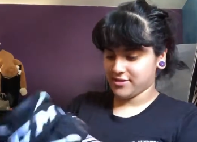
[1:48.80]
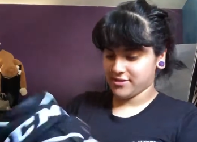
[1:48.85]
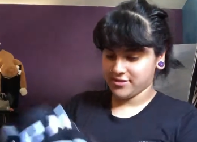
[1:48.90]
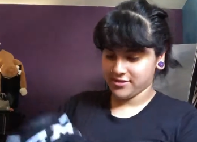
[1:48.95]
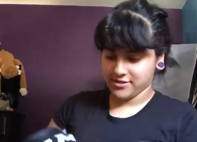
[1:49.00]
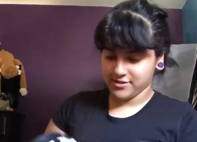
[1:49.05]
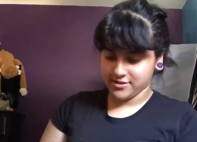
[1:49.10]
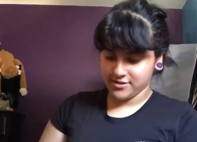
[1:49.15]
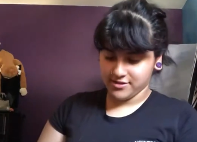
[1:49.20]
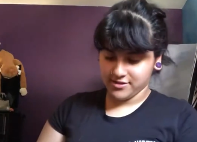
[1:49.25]

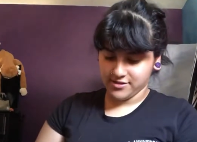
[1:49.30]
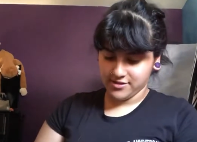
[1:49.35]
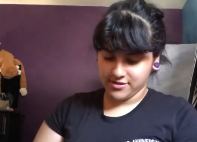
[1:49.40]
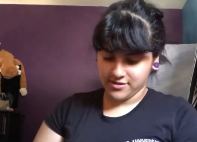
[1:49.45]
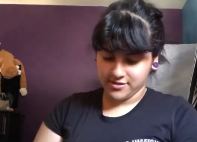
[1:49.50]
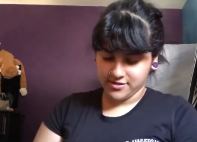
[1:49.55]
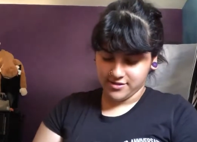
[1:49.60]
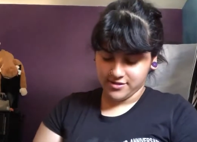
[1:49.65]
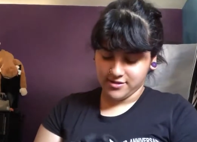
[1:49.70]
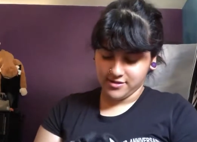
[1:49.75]

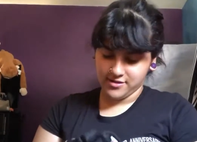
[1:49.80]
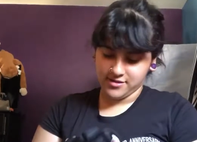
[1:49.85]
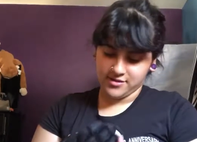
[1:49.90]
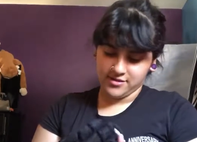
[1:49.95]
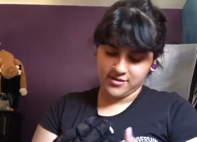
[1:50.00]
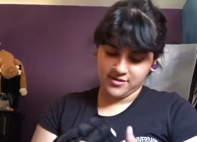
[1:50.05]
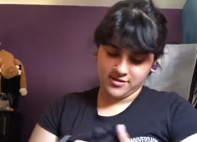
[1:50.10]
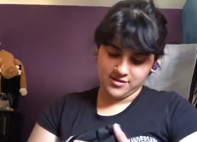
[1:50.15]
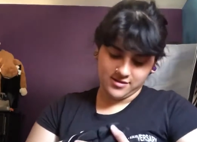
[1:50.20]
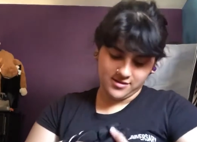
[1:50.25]

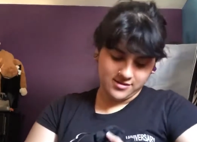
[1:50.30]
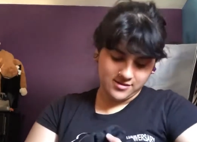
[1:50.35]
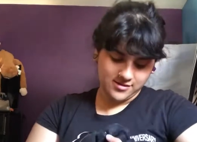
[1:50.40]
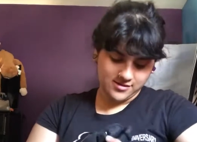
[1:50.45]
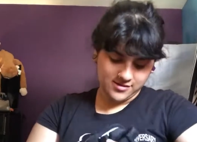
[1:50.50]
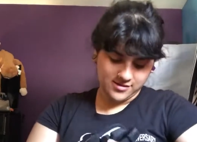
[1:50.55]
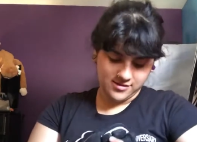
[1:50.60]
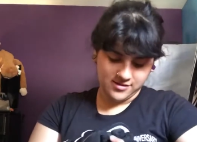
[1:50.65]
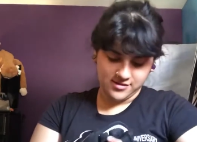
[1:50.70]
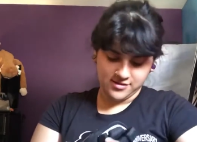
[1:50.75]

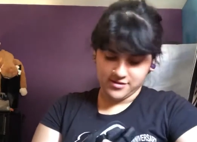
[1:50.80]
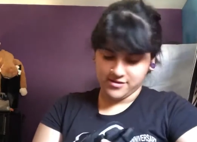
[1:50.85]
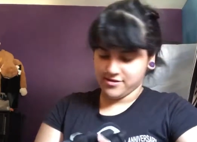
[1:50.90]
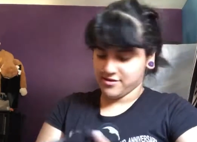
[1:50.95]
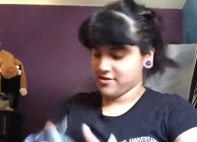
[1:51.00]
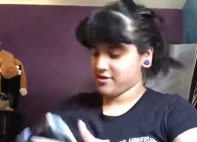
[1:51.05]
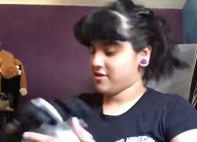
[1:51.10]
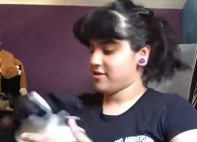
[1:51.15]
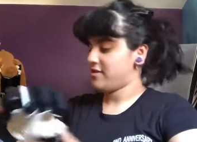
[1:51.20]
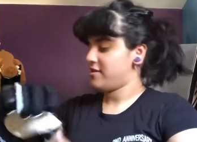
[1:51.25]

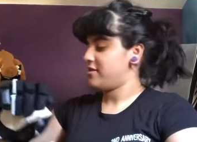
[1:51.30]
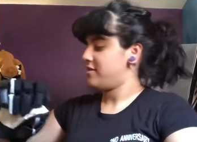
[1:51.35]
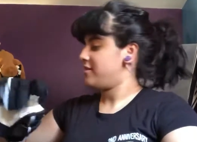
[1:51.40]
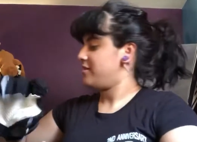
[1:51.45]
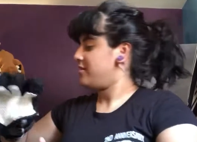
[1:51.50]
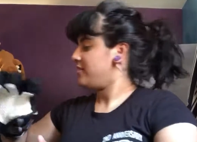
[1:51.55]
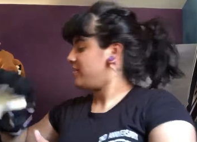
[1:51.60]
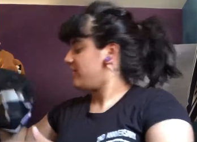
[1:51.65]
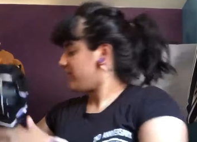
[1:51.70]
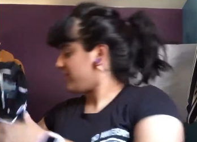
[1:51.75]

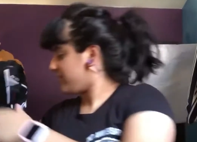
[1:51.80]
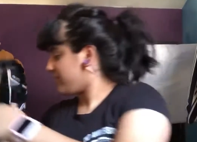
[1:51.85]
Nobody speaks.